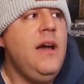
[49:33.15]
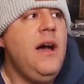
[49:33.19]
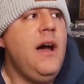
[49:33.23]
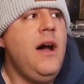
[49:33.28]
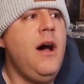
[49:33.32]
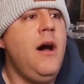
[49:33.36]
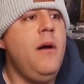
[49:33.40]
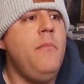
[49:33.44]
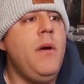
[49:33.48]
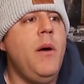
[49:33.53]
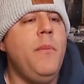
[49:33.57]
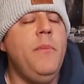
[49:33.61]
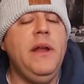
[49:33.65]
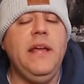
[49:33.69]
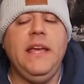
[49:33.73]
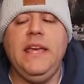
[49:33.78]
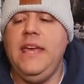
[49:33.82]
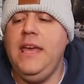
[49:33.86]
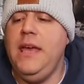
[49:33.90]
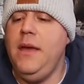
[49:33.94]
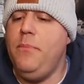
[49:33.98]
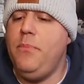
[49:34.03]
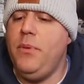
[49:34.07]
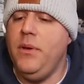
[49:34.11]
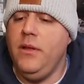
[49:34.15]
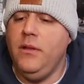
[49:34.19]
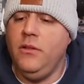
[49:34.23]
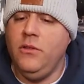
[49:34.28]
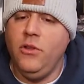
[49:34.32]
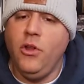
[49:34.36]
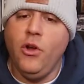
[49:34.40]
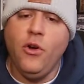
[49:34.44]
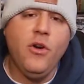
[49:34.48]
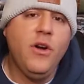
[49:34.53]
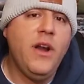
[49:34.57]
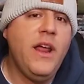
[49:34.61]
I'm going to keep
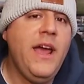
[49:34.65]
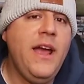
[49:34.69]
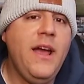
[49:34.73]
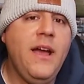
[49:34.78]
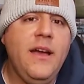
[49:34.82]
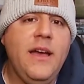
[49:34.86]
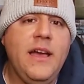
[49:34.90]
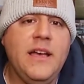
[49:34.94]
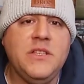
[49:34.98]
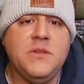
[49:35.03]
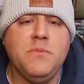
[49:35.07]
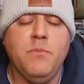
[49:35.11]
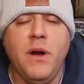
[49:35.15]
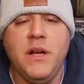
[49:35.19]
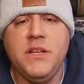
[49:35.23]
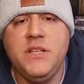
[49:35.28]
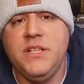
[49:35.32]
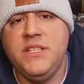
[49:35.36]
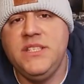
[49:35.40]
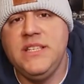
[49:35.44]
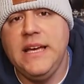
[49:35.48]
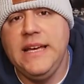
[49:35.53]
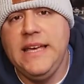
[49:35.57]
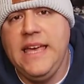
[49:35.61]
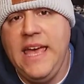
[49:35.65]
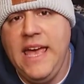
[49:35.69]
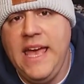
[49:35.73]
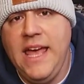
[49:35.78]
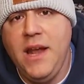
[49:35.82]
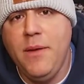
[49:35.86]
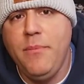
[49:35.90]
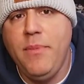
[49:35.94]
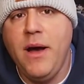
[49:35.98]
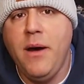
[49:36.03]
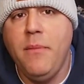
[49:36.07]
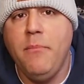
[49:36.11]
learning as much as I
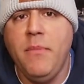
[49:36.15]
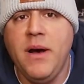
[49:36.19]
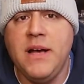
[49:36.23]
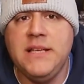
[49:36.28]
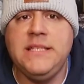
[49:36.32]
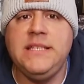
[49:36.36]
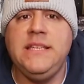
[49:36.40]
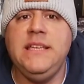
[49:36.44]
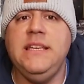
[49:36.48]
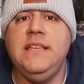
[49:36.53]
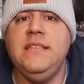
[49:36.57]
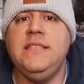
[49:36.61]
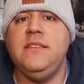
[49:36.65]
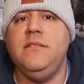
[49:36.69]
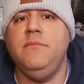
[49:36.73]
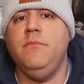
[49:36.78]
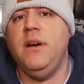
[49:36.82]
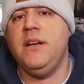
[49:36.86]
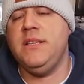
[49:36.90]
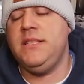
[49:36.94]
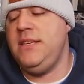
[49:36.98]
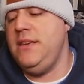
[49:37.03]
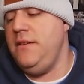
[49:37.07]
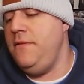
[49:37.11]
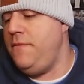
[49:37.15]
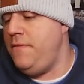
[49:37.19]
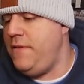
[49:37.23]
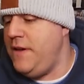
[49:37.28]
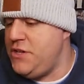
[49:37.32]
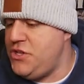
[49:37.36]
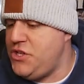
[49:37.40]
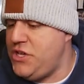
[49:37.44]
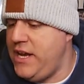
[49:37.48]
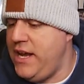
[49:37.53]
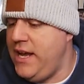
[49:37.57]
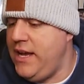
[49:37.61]
can about muskies and musky
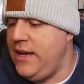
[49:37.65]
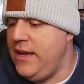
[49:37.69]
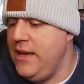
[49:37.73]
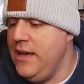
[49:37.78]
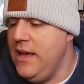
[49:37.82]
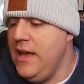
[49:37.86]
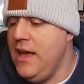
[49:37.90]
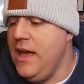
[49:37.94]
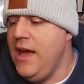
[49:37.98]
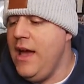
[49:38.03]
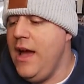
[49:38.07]
fishing.